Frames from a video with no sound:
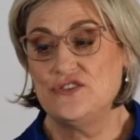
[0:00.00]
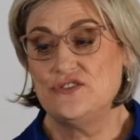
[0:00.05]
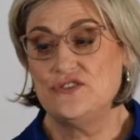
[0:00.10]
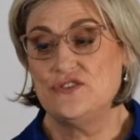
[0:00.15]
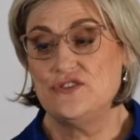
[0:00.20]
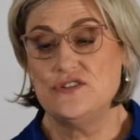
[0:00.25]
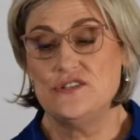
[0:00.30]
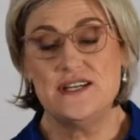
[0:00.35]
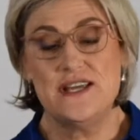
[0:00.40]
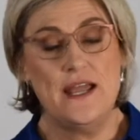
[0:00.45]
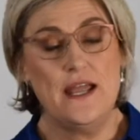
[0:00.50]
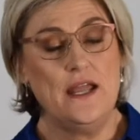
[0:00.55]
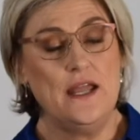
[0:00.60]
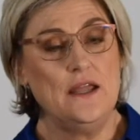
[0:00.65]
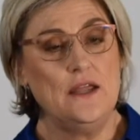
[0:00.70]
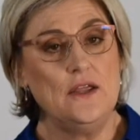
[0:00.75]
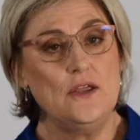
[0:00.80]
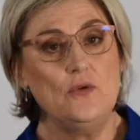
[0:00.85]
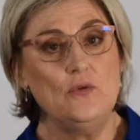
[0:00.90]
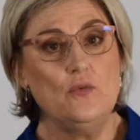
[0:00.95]

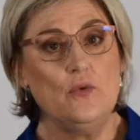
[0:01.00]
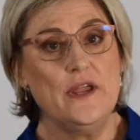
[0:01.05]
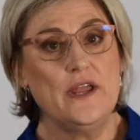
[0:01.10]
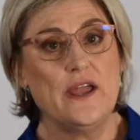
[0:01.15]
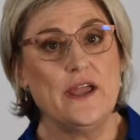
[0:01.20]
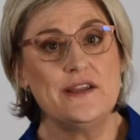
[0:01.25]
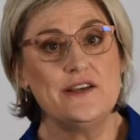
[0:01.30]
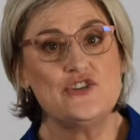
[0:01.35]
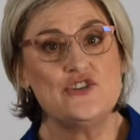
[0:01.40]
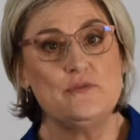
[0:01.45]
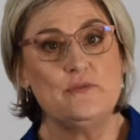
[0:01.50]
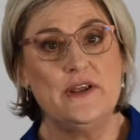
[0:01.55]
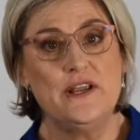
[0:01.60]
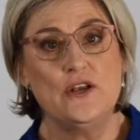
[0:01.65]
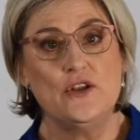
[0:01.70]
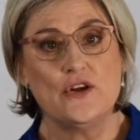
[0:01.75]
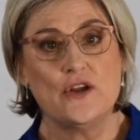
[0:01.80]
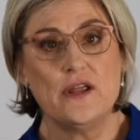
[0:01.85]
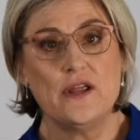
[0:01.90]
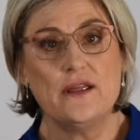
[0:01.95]
Today we're going to be
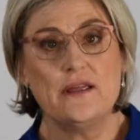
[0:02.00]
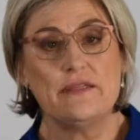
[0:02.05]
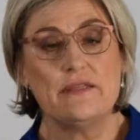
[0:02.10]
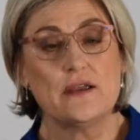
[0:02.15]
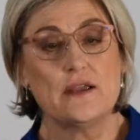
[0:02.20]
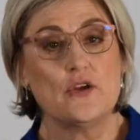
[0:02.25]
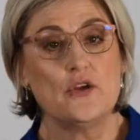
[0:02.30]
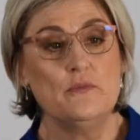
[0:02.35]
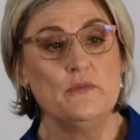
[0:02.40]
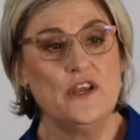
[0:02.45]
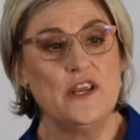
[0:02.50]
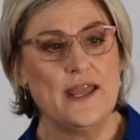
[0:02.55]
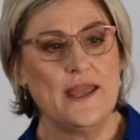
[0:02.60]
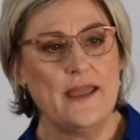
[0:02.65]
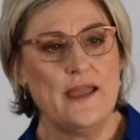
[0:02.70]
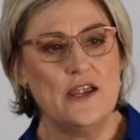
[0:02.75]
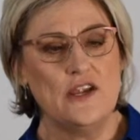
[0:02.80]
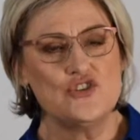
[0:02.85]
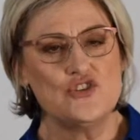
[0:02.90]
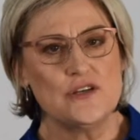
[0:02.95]
looking at the
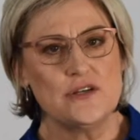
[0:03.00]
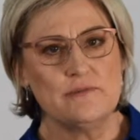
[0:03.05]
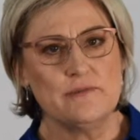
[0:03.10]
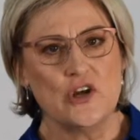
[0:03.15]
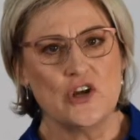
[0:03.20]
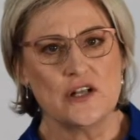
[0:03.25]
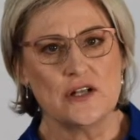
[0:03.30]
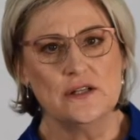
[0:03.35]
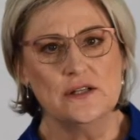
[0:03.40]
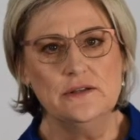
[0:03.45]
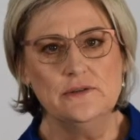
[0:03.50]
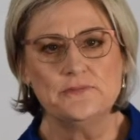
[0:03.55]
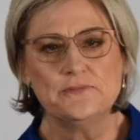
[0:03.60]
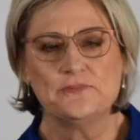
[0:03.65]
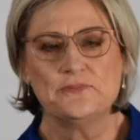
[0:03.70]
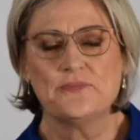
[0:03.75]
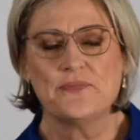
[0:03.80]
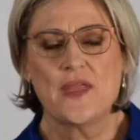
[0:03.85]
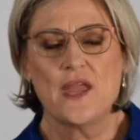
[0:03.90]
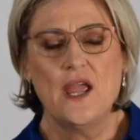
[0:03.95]
communication model,
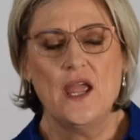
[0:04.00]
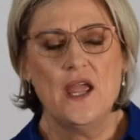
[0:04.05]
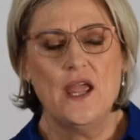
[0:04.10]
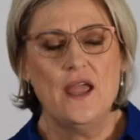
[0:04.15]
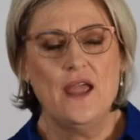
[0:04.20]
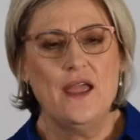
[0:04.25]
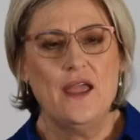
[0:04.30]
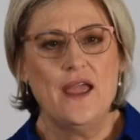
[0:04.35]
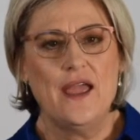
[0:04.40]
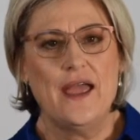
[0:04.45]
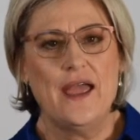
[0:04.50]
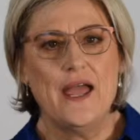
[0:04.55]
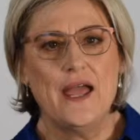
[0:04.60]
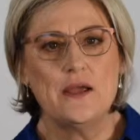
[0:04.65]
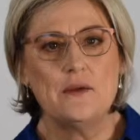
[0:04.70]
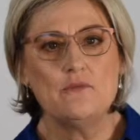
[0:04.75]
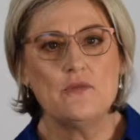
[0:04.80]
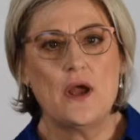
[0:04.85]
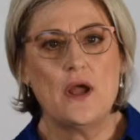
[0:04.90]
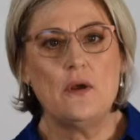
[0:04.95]

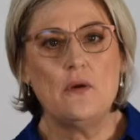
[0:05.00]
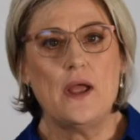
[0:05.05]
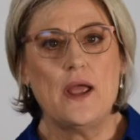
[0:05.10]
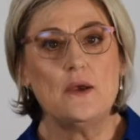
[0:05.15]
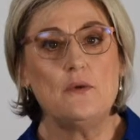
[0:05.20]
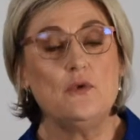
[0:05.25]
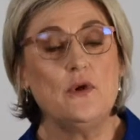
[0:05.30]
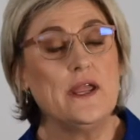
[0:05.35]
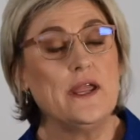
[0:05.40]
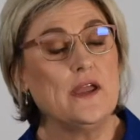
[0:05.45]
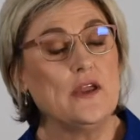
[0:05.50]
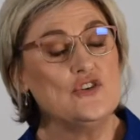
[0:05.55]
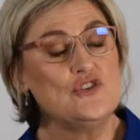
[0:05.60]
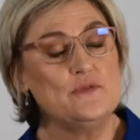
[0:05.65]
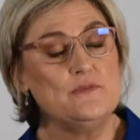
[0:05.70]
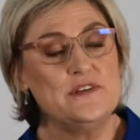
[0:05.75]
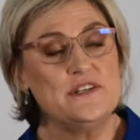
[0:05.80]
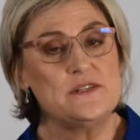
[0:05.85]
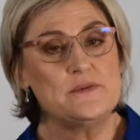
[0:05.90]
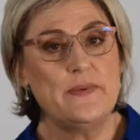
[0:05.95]
and we're going
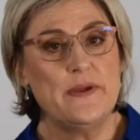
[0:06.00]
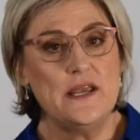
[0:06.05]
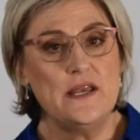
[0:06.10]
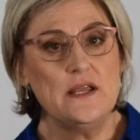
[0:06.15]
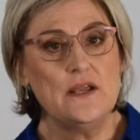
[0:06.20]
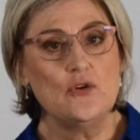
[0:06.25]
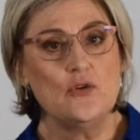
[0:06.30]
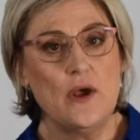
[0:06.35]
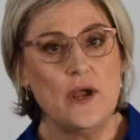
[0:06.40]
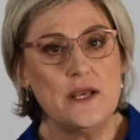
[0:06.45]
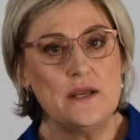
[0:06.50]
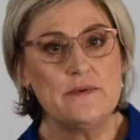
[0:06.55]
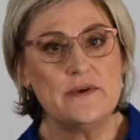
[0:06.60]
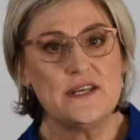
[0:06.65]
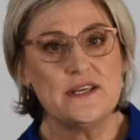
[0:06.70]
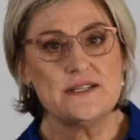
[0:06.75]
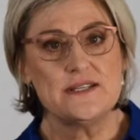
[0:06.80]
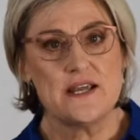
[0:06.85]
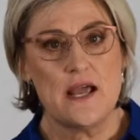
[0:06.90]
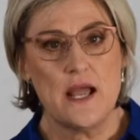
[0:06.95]
to be spending quite a bit
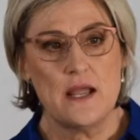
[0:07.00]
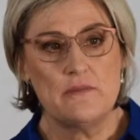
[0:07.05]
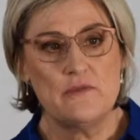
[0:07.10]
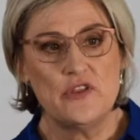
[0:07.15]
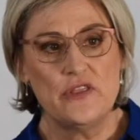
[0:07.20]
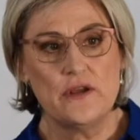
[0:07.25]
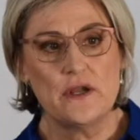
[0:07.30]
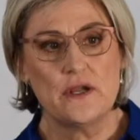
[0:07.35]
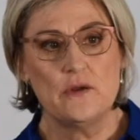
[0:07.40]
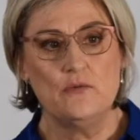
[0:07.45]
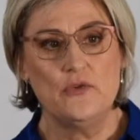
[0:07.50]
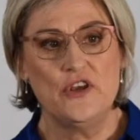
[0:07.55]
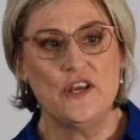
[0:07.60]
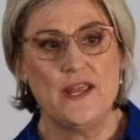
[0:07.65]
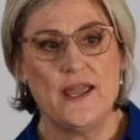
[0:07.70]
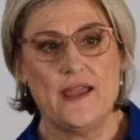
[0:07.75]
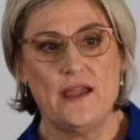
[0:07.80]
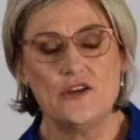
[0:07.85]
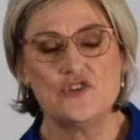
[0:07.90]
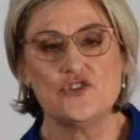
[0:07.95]
of time on the
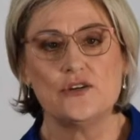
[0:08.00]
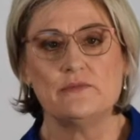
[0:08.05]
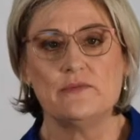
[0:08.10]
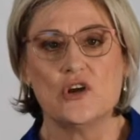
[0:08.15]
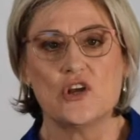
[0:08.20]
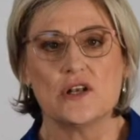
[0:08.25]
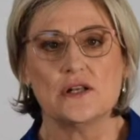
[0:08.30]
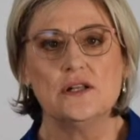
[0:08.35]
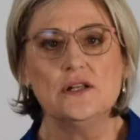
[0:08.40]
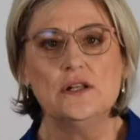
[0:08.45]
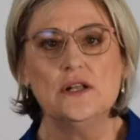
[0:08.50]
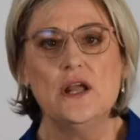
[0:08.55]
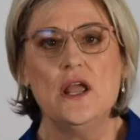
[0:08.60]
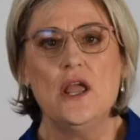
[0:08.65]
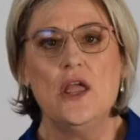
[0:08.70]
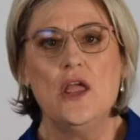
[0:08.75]
communication model.